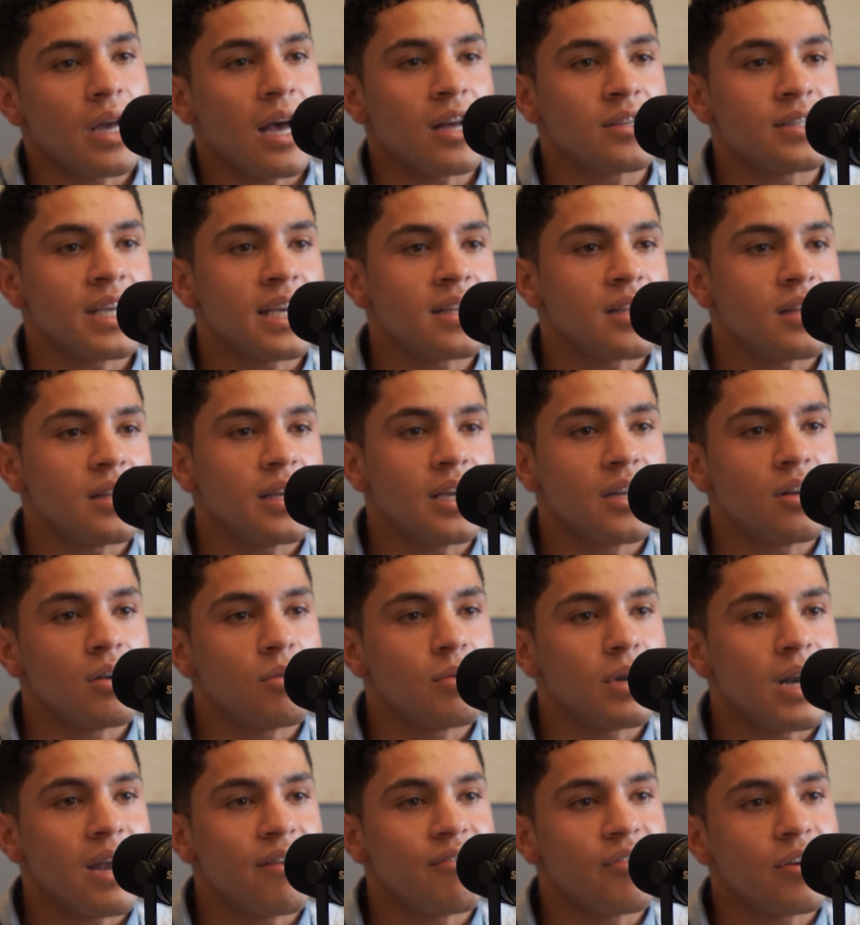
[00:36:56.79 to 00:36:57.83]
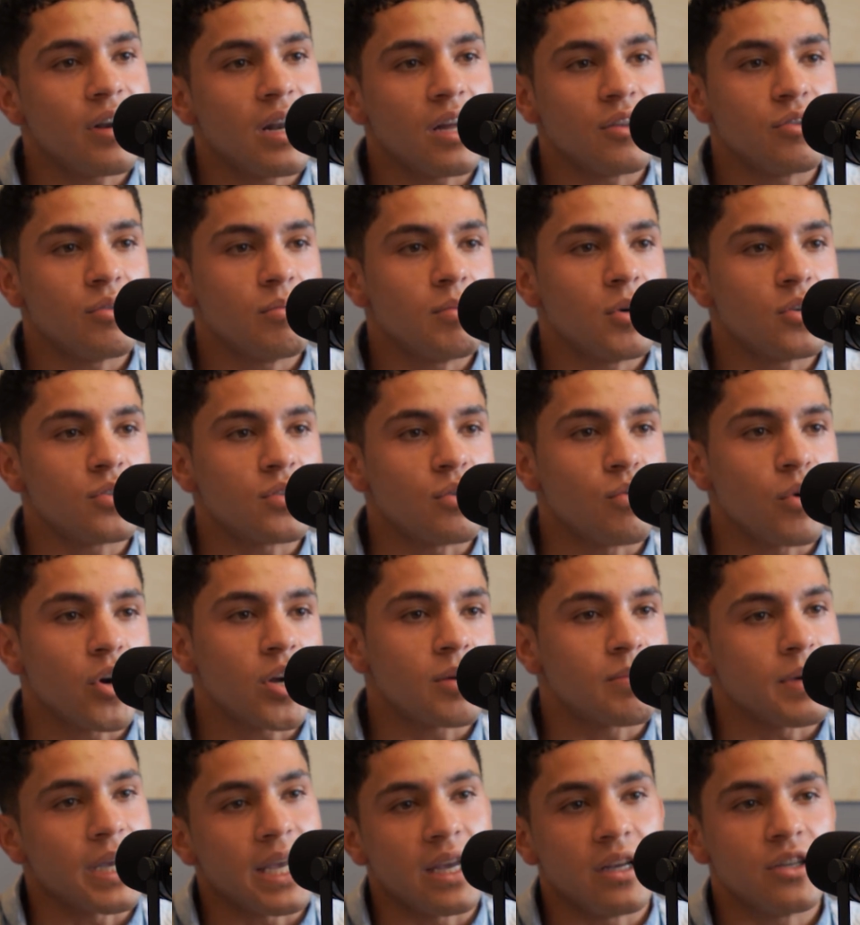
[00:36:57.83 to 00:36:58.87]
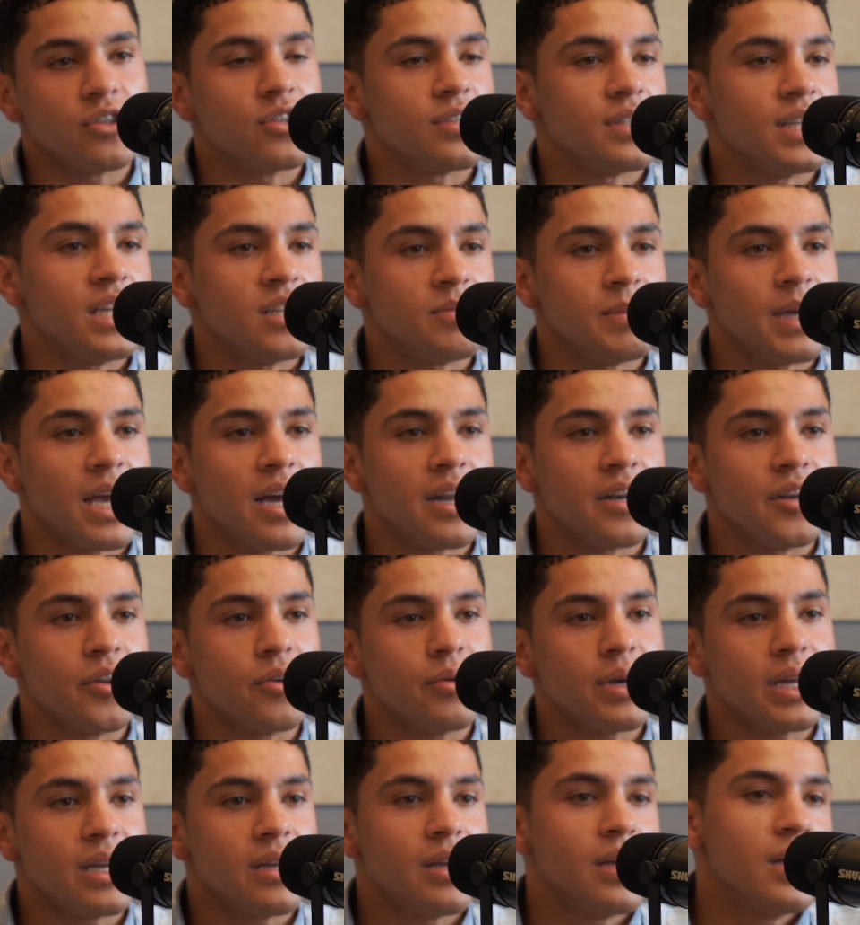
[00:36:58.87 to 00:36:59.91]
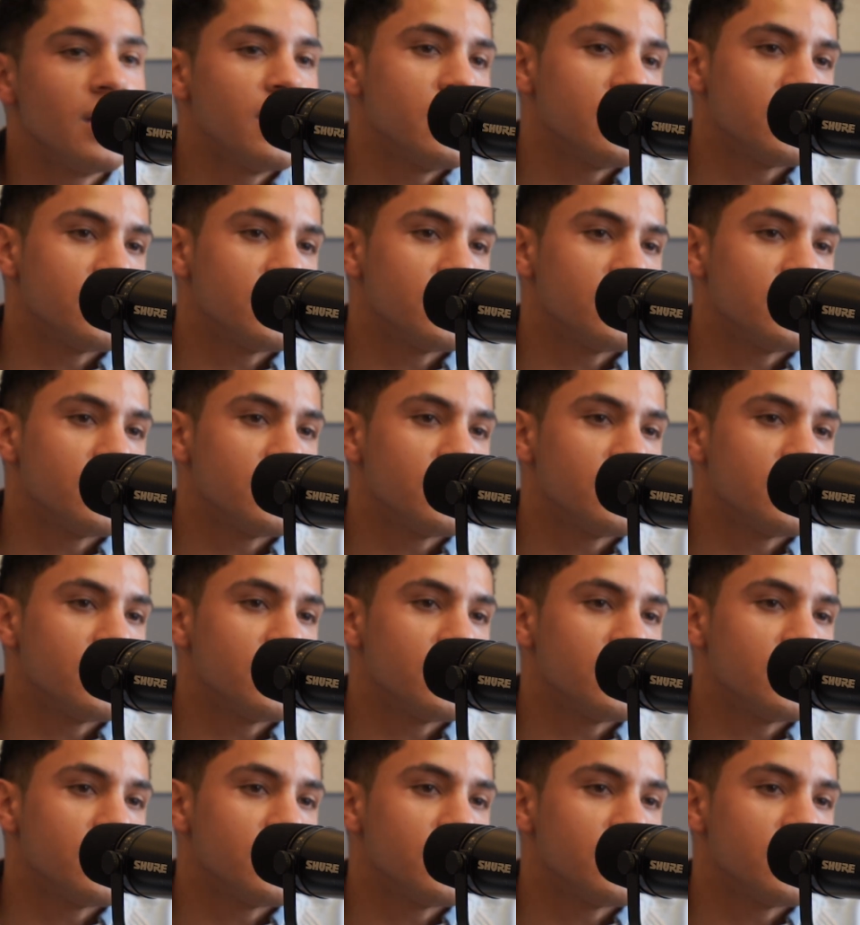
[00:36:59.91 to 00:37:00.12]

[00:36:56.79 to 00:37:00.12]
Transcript: I'll take the lead on whatever and I'll do most of the work, but can you just teach me how to do it?